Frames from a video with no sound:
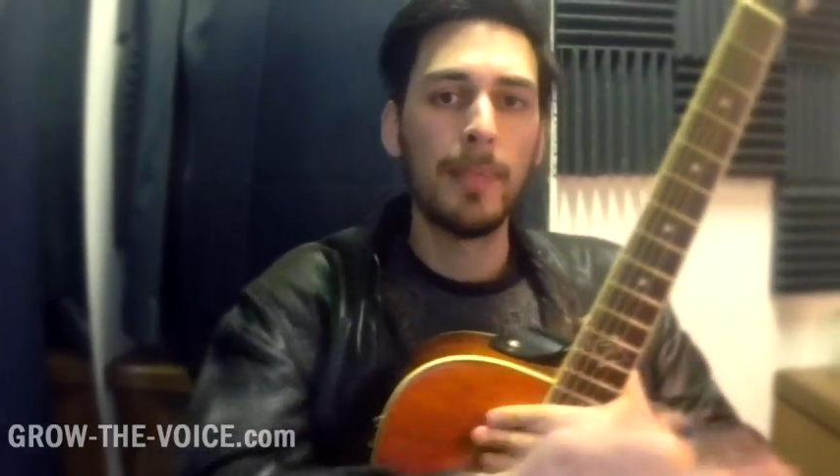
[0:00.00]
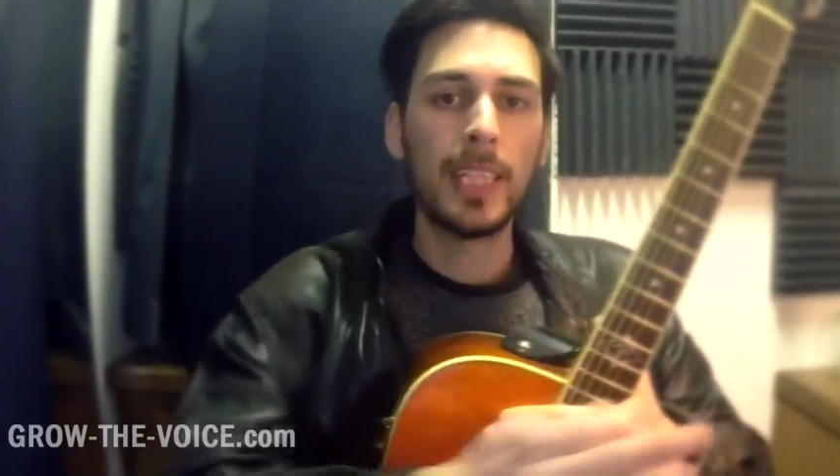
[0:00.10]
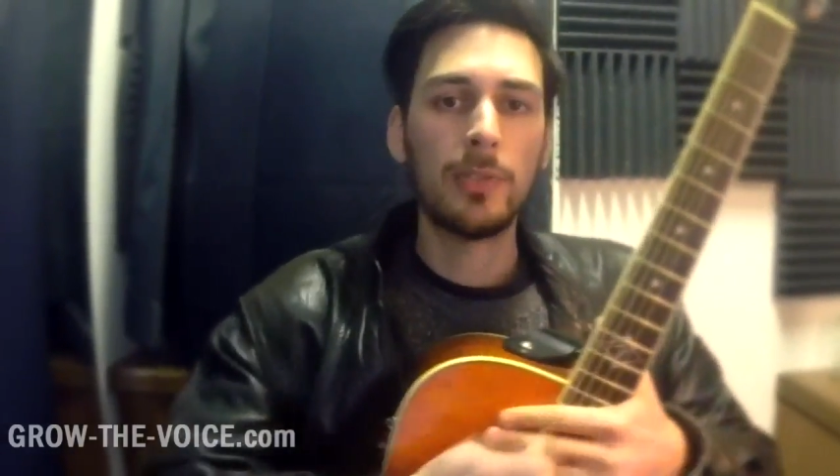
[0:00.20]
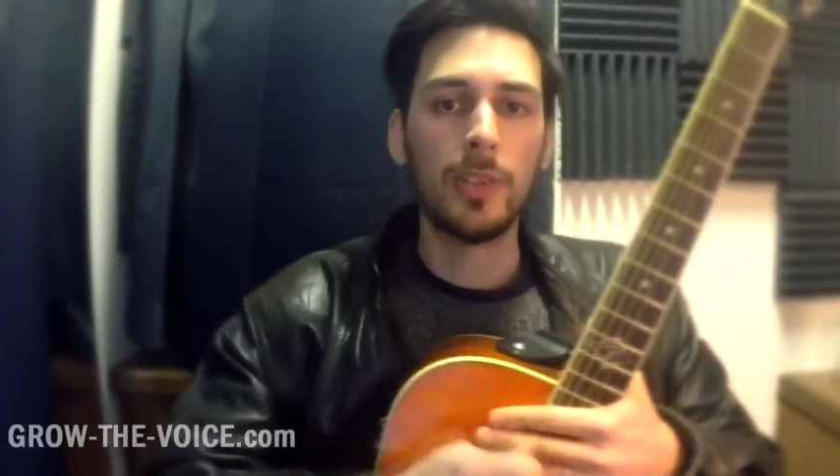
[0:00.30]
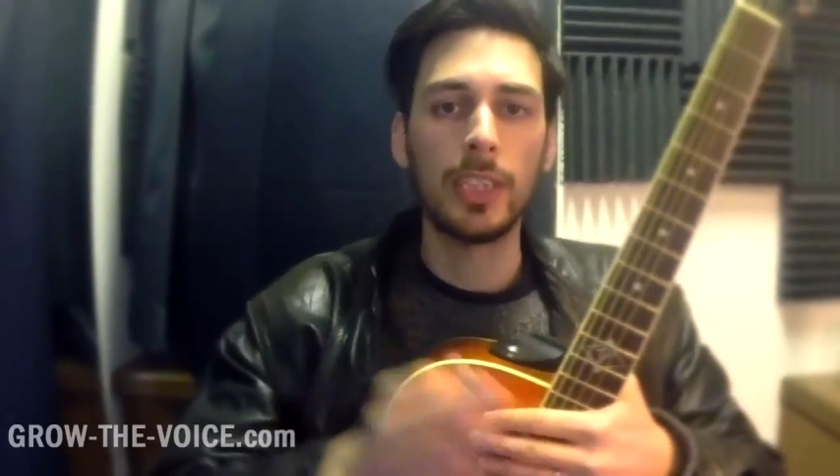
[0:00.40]

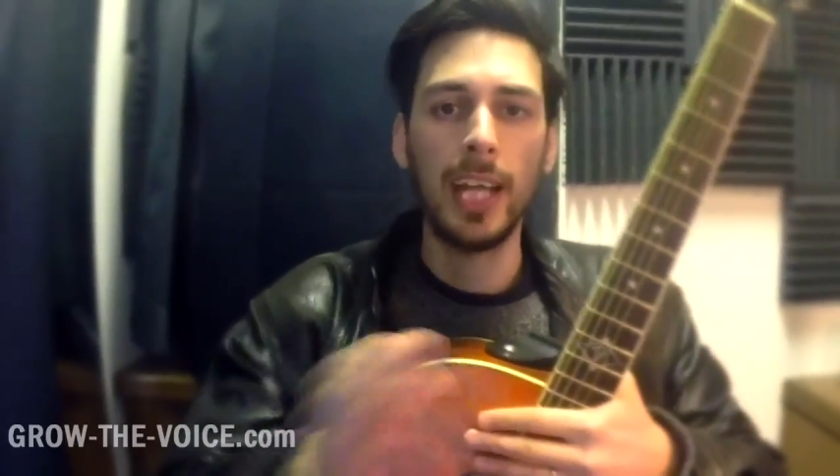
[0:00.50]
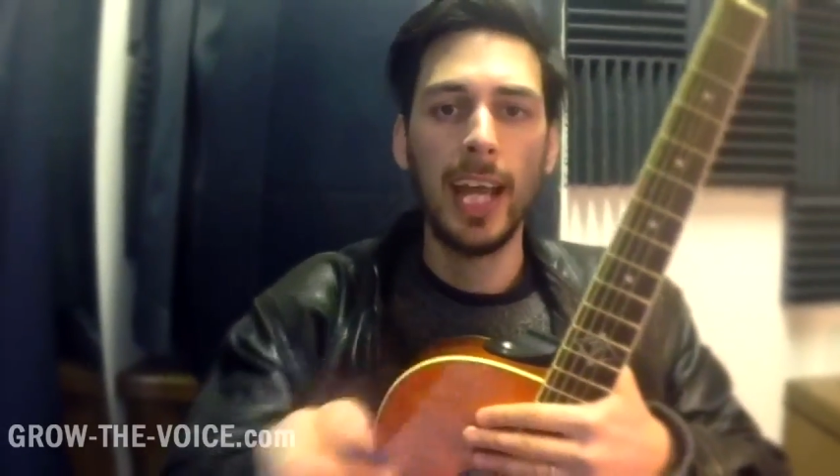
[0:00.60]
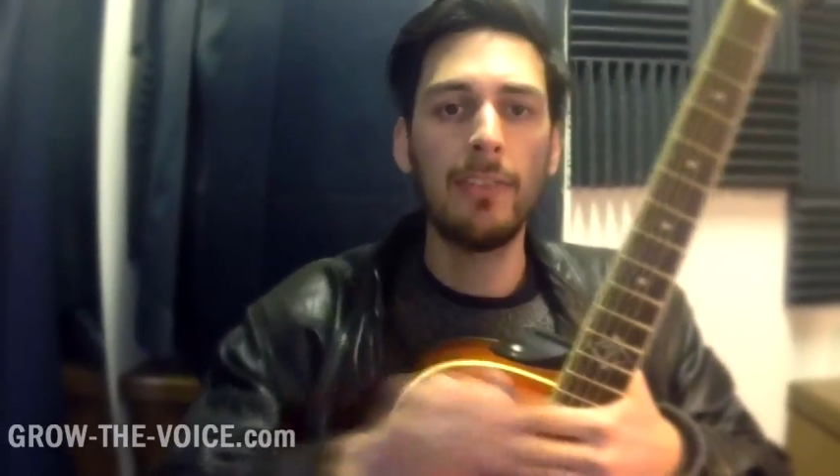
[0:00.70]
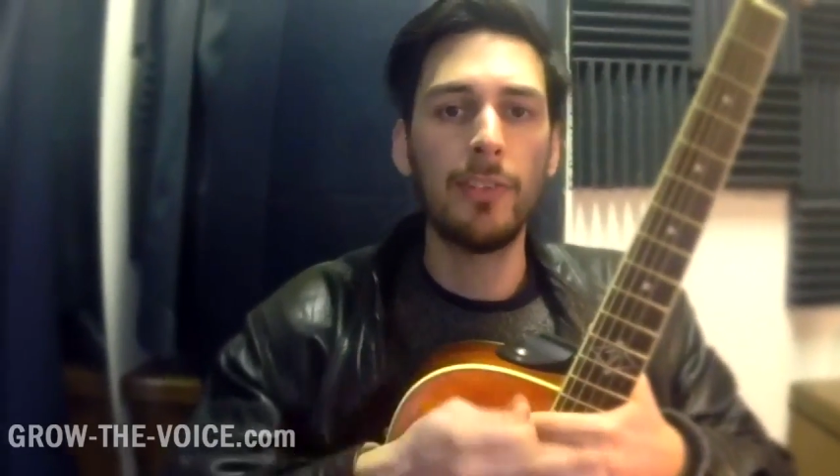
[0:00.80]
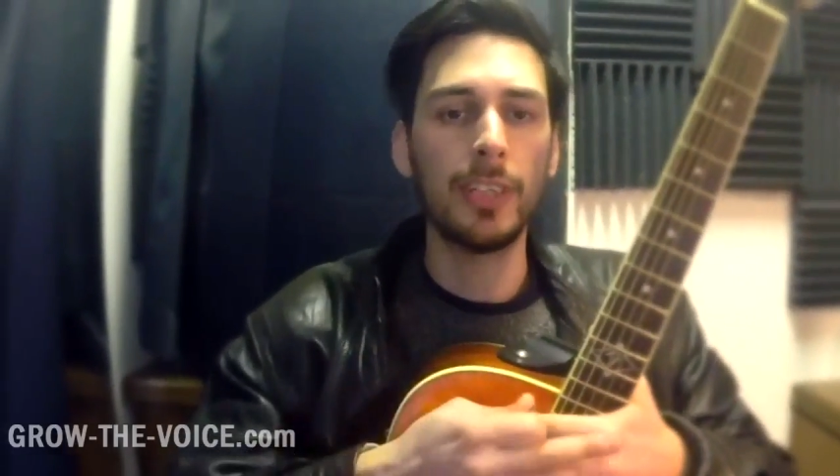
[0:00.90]
mixed voice,
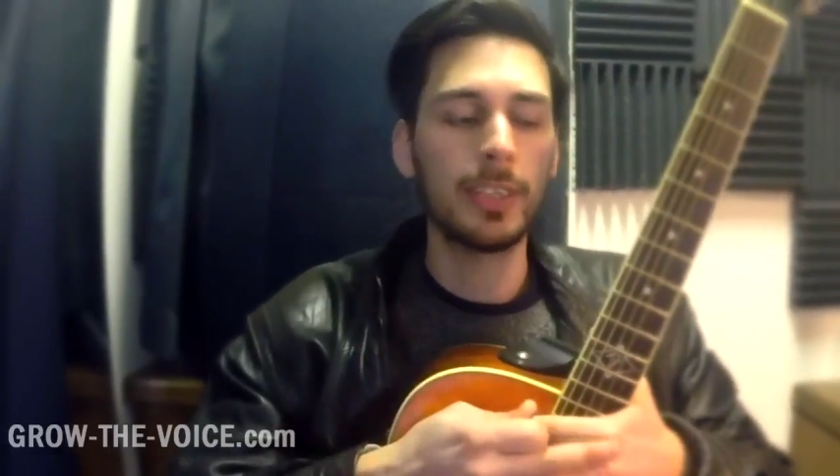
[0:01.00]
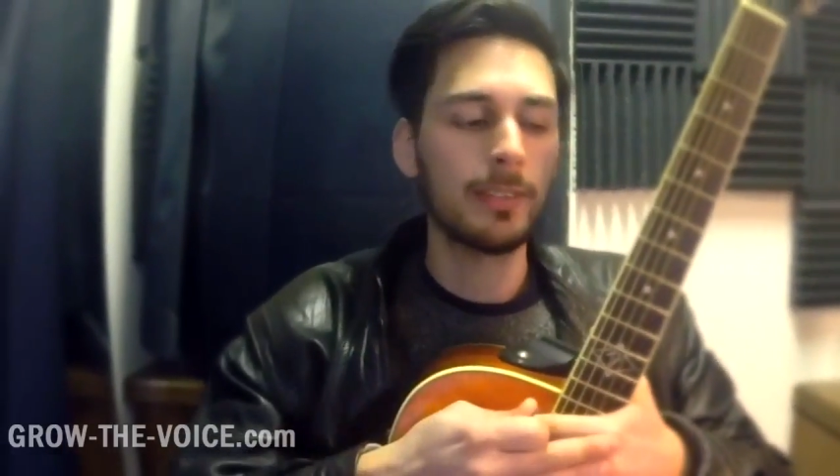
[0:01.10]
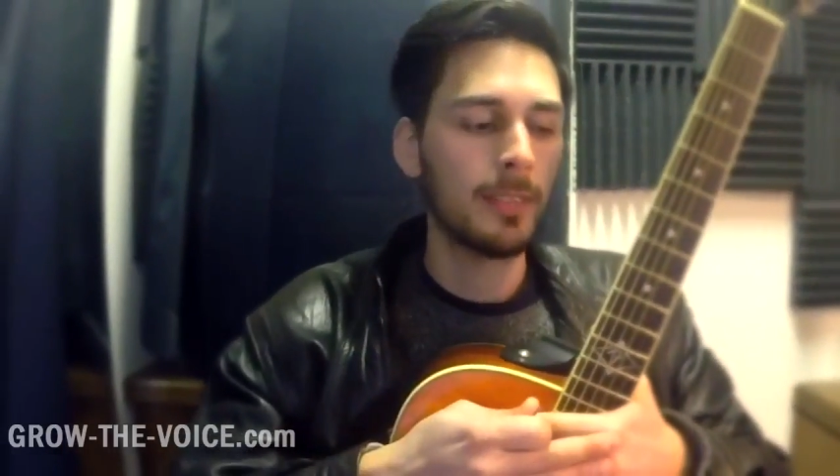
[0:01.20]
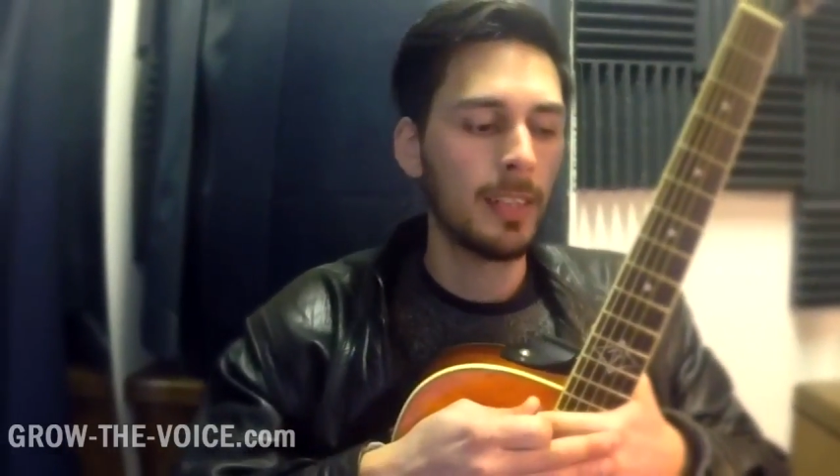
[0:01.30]
head voice.